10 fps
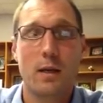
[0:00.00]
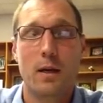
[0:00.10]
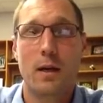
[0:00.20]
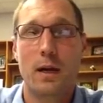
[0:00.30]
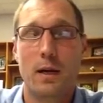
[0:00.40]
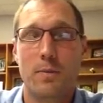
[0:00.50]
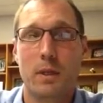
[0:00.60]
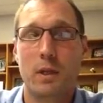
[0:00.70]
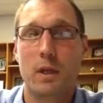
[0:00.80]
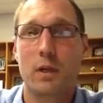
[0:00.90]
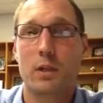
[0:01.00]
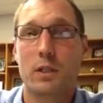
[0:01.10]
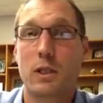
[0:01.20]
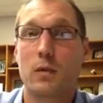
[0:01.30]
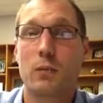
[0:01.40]
The leader
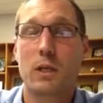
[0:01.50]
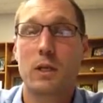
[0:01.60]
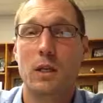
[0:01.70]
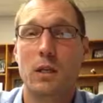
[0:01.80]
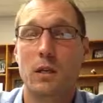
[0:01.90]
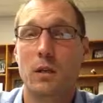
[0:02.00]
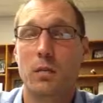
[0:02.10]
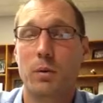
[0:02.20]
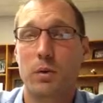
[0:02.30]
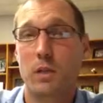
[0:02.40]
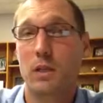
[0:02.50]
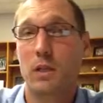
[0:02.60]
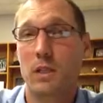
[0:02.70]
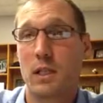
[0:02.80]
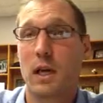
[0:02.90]
is going to be the person that
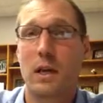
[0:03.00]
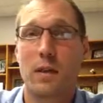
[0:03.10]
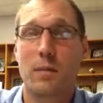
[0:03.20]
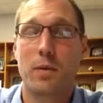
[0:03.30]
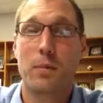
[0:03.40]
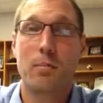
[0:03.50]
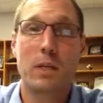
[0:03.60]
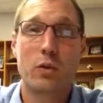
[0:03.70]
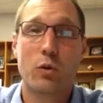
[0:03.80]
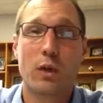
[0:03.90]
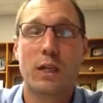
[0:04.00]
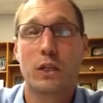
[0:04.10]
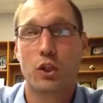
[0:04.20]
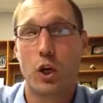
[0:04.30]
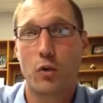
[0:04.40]
does a lot of the mentoring
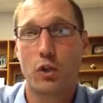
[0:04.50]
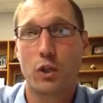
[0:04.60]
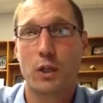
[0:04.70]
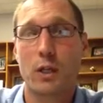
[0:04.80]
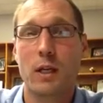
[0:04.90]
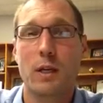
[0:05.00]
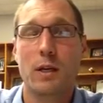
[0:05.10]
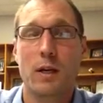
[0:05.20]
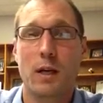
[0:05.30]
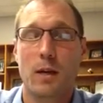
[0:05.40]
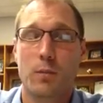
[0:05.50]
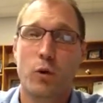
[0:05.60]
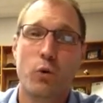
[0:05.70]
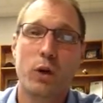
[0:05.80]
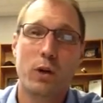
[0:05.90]
and coaching,
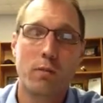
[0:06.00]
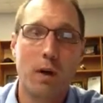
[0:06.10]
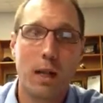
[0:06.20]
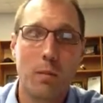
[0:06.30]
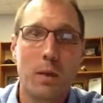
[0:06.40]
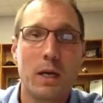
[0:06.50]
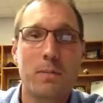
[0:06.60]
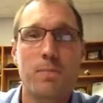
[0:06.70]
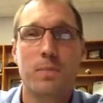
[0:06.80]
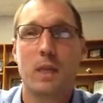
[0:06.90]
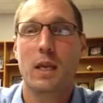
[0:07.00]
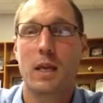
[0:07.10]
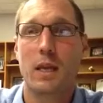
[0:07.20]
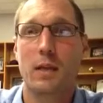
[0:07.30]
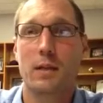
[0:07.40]
career development,
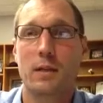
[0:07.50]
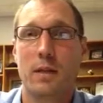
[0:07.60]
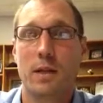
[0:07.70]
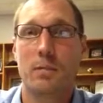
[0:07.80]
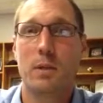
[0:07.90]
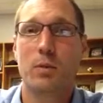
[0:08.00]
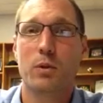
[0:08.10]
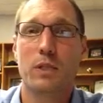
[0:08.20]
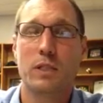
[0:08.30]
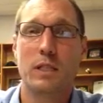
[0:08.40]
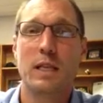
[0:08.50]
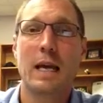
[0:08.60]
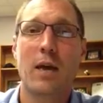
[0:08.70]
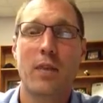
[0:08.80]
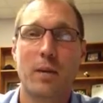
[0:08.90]
and people seek
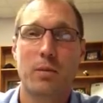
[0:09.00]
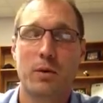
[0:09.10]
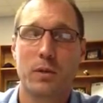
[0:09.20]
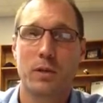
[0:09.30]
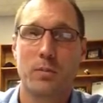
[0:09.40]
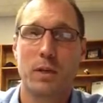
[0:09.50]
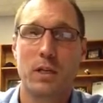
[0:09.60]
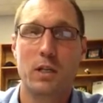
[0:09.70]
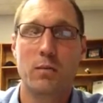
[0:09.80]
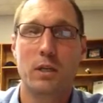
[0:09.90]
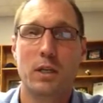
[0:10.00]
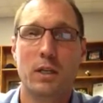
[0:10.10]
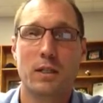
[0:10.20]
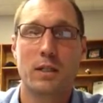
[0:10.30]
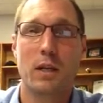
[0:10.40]
out that person's opinion
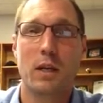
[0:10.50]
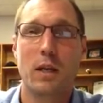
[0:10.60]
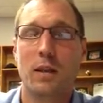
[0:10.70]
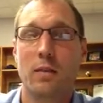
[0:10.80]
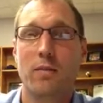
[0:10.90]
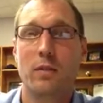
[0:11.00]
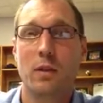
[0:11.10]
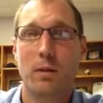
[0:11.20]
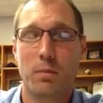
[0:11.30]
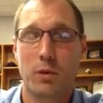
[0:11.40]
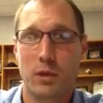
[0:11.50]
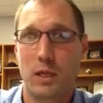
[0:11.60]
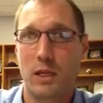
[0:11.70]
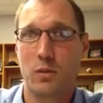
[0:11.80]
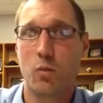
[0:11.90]
because they feel that person
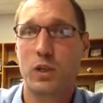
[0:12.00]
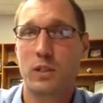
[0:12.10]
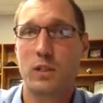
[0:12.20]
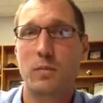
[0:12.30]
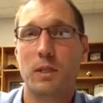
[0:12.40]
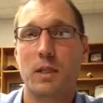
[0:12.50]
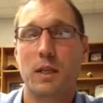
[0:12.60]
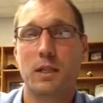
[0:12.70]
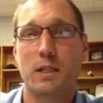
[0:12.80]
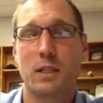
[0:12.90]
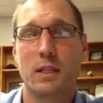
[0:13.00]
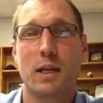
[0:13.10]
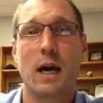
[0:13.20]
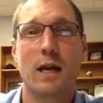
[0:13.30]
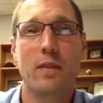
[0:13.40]
has wisdom and is going to
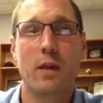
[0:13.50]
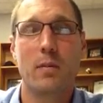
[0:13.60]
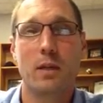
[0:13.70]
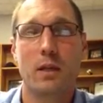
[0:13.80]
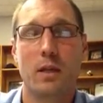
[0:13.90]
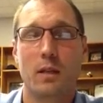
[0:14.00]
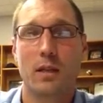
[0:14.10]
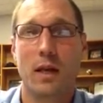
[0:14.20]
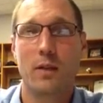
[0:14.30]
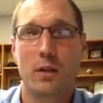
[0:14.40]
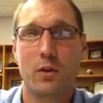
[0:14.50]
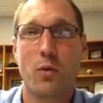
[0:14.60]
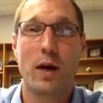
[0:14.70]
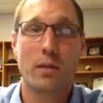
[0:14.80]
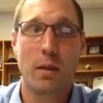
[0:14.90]
guide them and down the
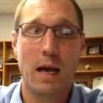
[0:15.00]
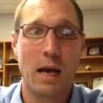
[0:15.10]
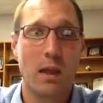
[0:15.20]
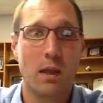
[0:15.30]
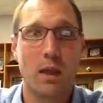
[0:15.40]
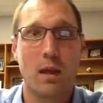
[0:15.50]
correct path.